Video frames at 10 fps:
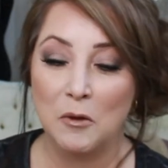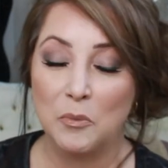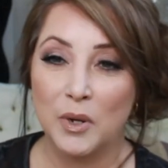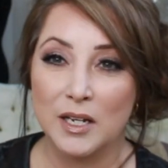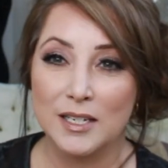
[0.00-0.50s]

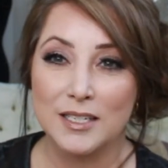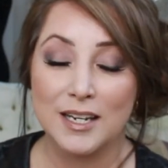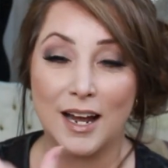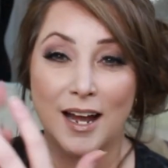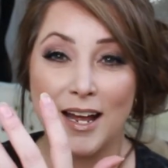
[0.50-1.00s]

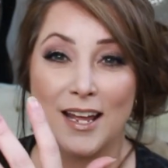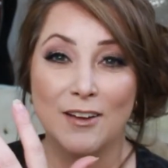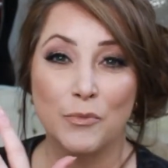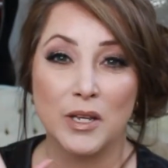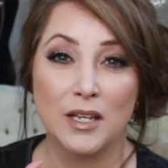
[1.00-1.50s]
But I
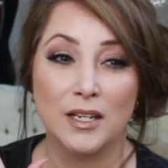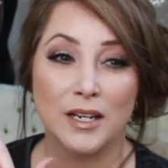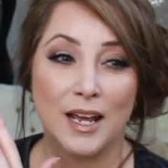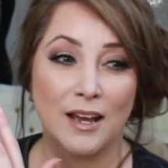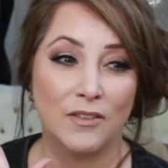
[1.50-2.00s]
have been
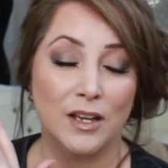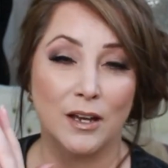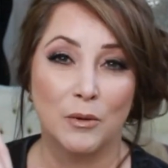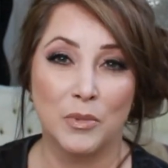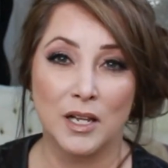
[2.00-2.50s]
having
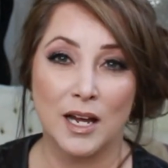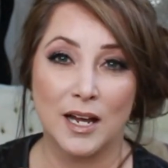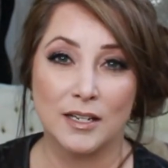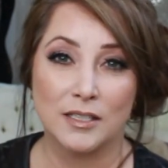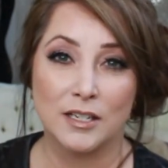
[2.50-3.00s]
a
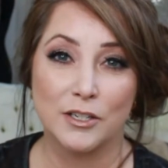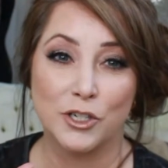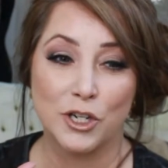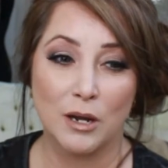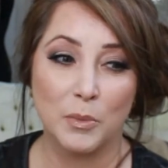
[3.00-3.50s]
blast
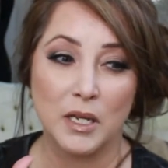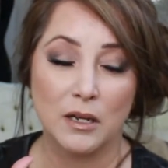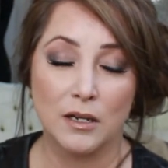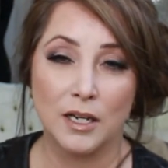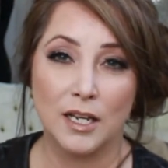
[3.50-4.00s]
shopping
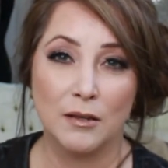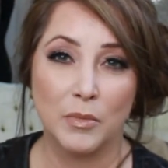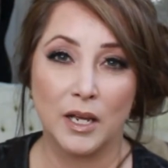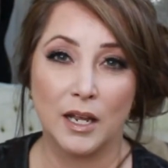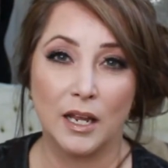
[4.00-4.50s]
on
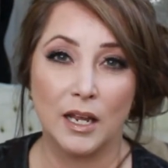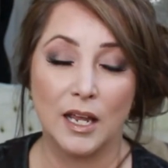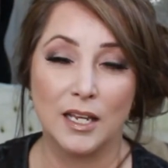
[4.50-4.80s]
eBay,